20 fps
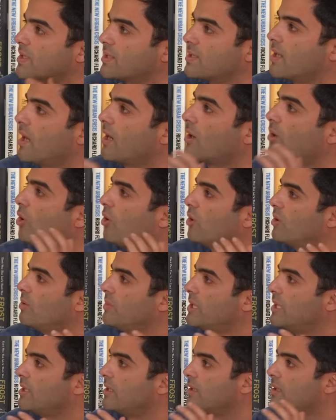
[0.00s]
this
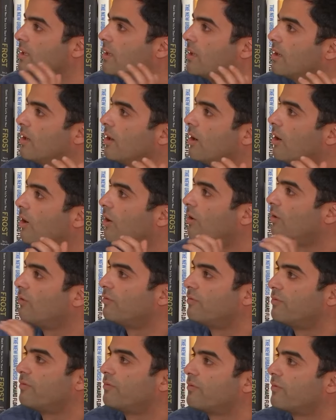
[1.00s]
economy
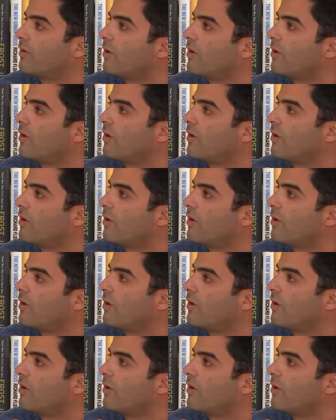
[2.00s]
of